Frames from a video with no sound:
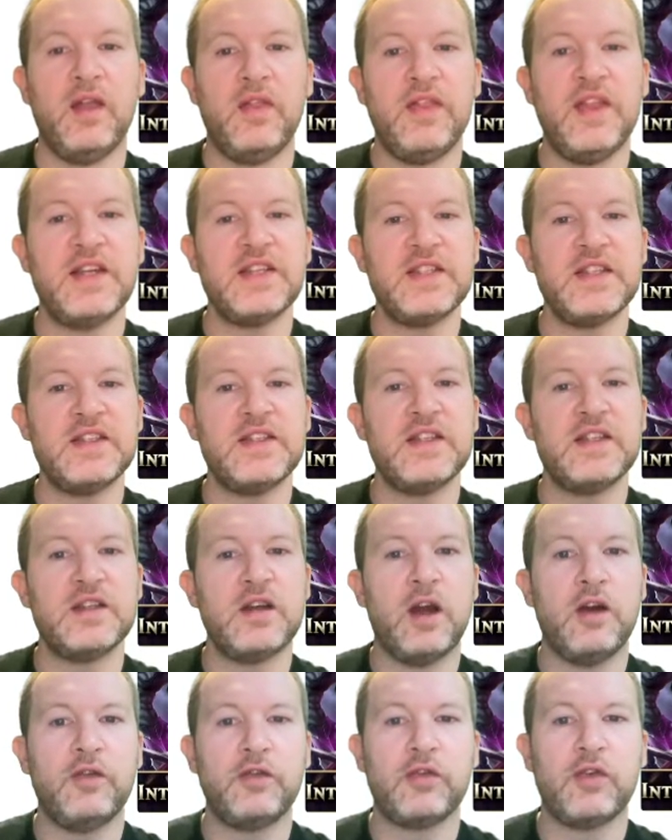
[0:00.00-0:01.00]
This is
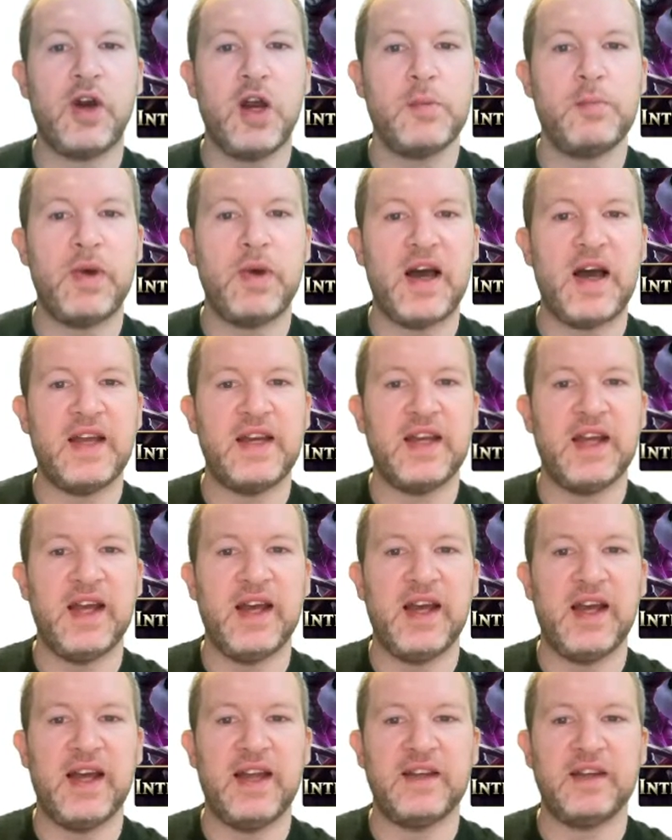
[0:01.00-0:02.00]
designed for iPad
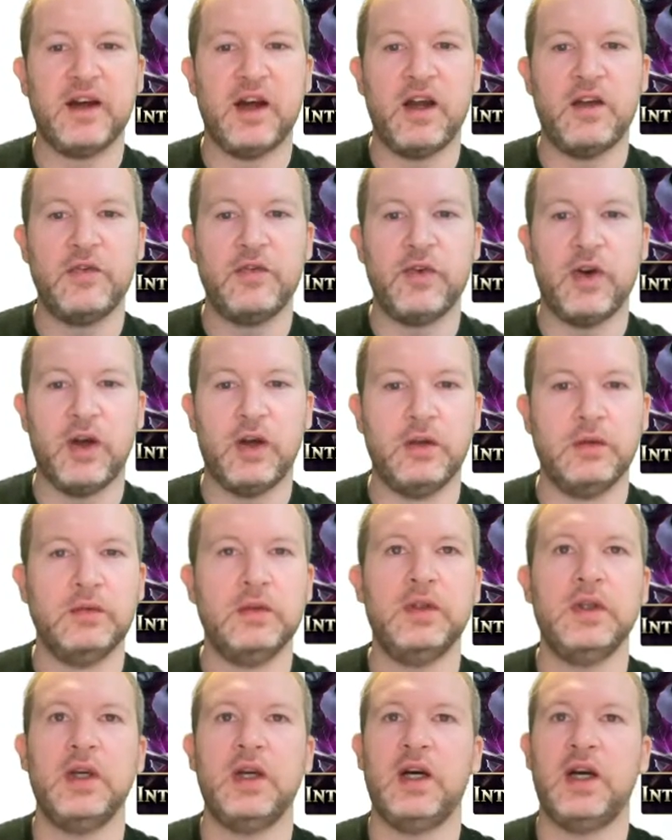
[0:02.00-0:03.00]
and
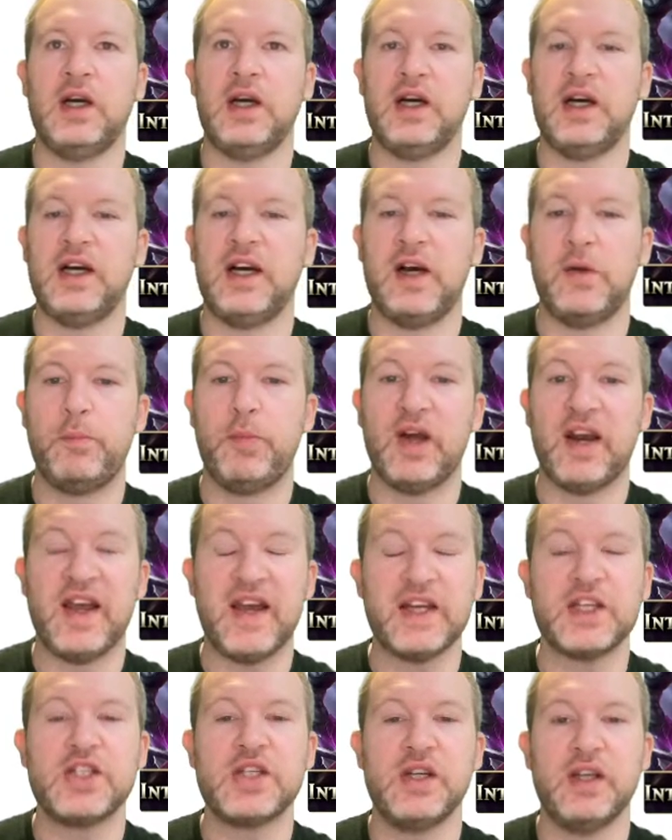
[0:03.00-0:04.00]
iPhone. But
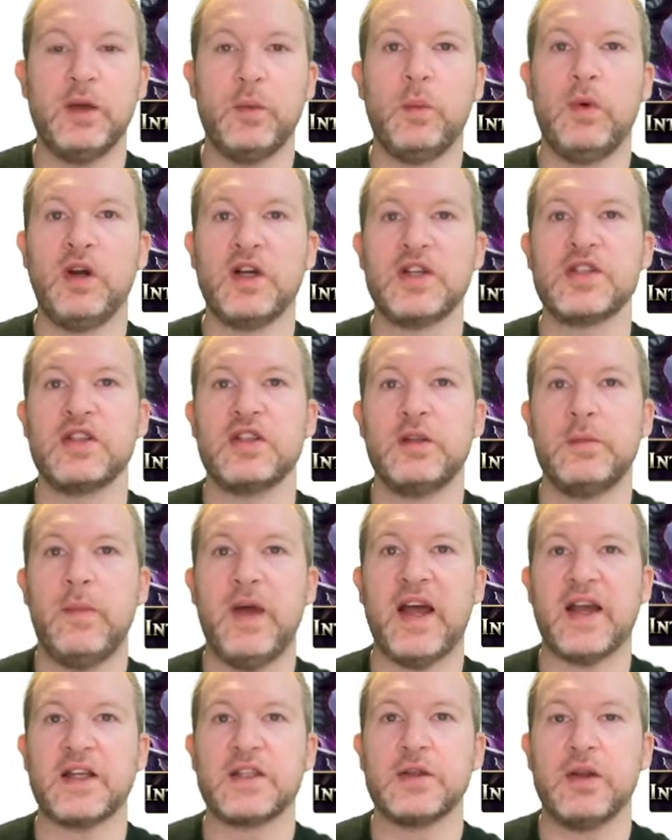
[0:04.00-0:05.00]
actually it works on the
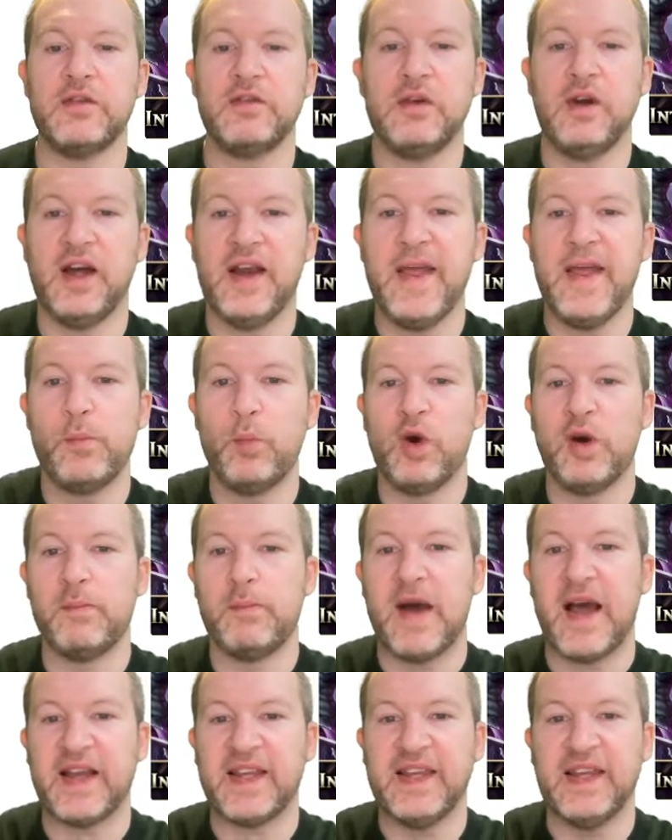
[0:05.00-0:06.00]
Mac. So I've got an M1
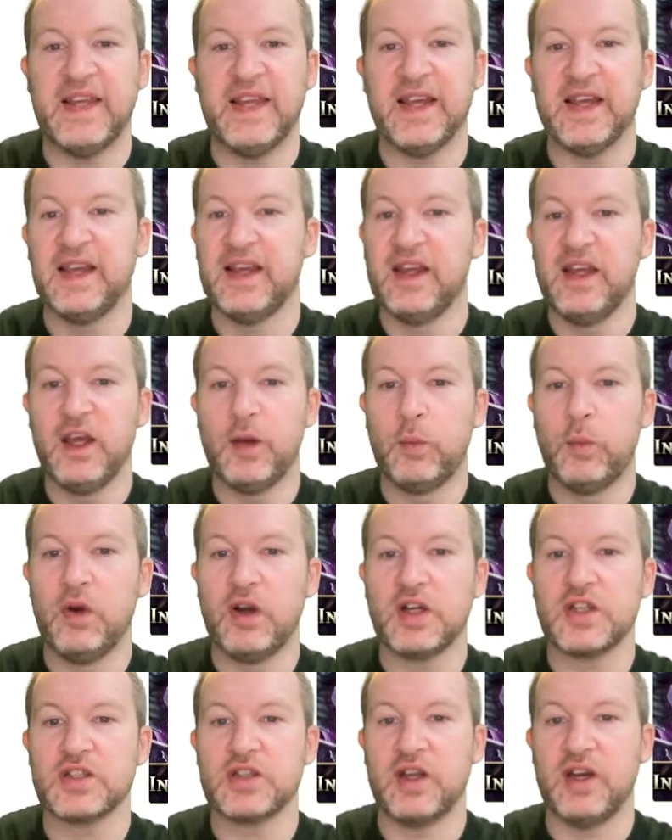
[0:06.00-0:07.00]
Mac here. It
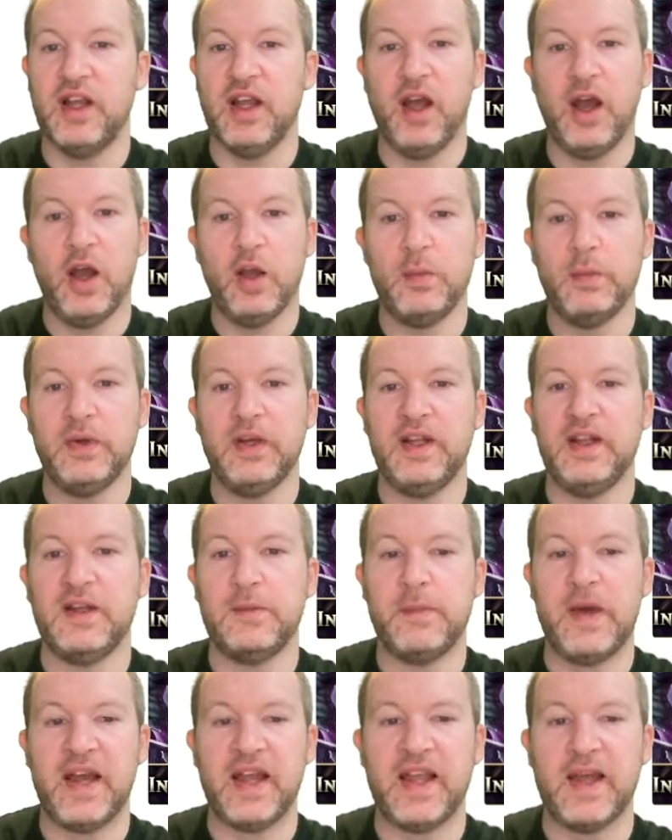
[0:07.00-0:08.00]
works on it. Open it in
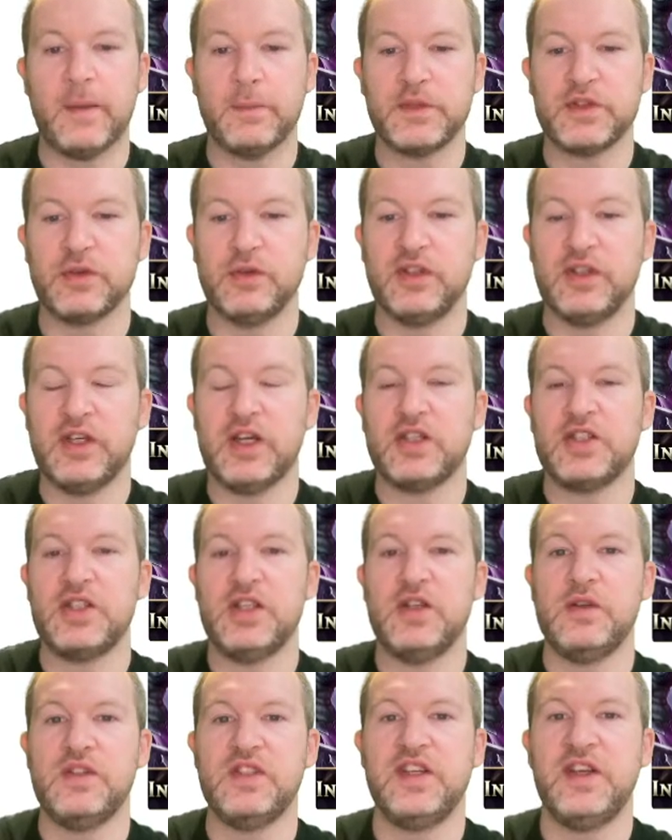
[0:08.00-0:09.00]
the Mac App Store. You can
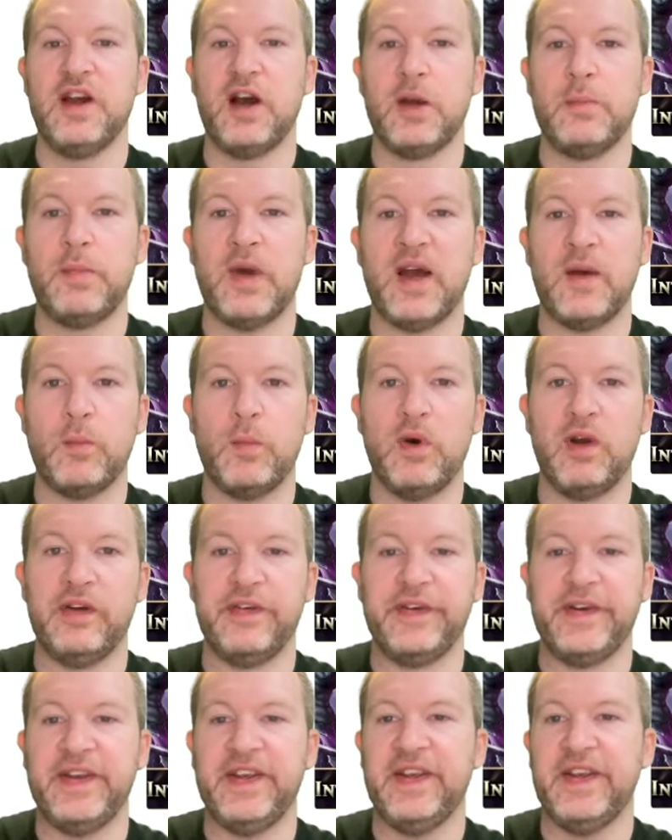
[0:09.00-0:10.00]
actually use the iPad one
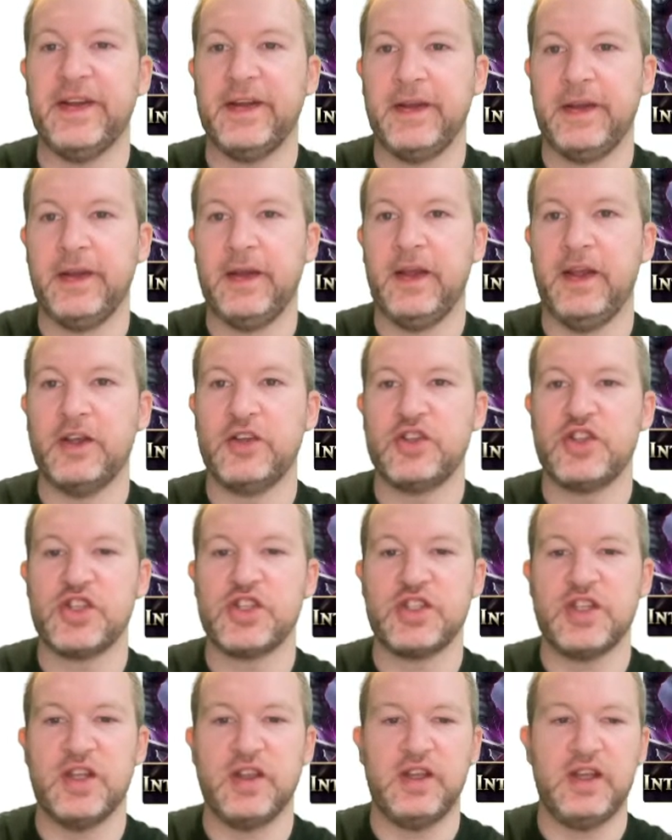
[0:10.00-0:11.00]
on here. It's
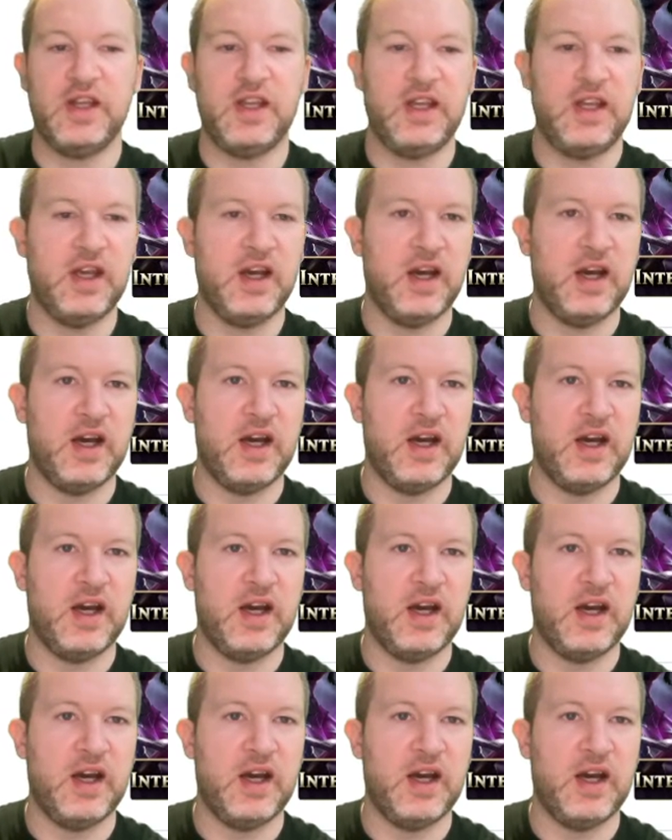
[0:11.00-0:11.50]
just that the